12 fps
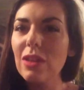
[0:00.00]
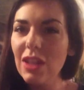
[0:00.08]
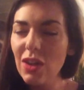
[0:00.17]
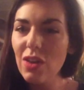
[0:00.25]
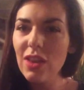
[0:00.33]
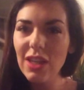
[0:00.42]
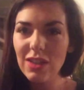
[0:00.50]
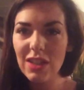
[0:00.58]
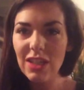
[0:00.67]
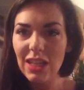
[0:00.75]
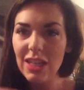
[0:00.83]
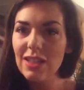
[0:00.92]
little things
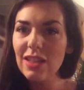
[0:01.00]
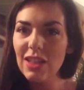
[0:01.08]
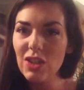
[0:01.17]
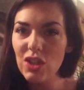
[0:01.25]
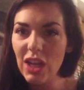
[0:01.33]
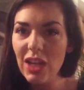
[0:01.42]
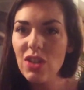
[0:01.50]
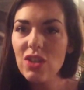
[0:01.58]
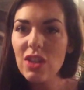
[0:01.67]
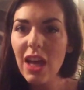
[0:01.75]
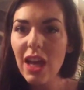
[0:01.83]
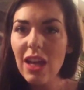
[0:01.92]
could easily
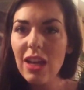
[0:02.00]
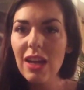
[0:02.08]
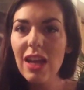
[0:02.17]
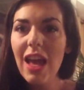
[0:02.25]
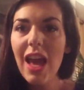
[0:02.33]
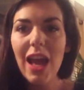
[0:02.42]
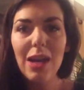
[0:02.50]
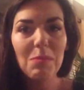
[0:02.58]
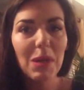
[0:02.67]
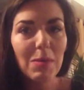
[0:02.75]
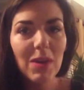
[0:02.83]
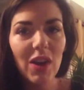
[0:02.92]
change that. And
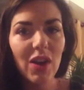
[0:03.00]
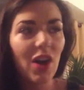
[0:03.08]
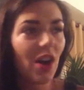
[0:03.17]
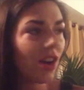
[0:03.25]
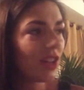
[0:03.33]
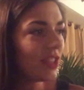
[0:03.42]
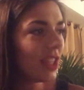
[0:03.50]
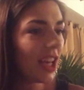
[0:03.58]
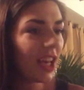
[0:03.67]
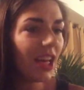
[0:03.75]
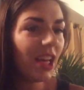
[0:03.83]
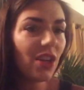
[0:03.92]
maybe on a hard
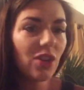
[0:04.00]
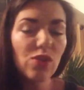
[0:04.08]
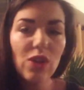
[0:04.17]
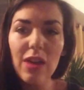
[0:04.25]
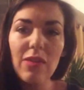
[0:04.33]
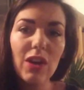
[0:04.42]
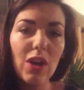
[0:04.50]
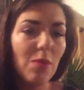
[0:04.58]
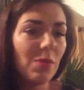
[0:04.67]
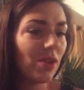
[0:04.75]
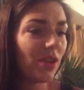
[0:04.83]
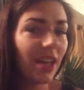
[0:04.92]
day, you're driving
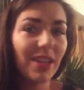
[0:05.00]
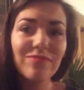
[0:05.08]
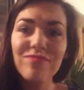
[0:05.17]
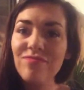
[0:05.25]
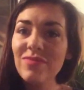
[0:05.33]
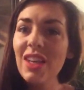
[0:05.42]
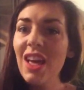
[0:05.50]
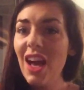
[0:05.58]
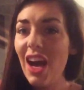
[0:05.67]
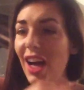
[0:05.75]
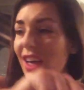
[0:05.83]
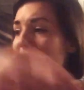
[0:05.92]
home and you're like,
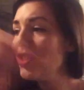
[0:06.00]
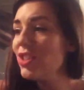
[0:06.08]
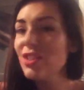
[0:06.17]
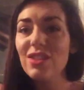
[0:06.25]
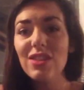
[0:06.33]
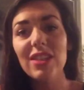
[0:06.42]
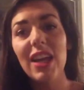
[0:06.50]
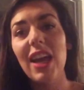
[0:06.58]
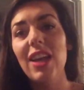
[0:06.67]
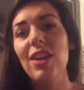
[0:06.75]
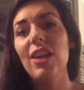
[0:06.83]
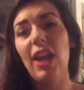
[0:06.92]
I could just
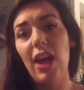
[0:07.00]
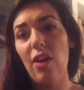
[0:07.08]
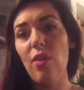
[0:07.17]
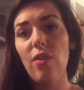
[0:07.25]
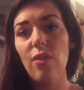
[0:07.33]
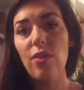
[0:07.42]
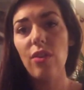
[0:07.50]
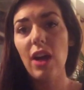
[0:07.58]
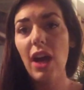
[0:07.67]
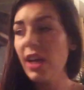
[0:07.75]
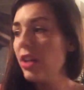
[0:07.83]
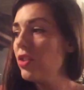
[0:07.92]
end it now.
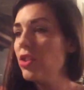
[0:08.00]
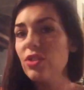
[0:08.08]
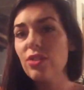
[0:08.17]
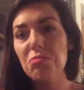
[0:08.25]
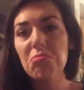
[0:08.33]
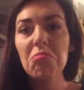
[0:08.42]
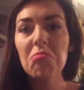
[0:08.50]
I could just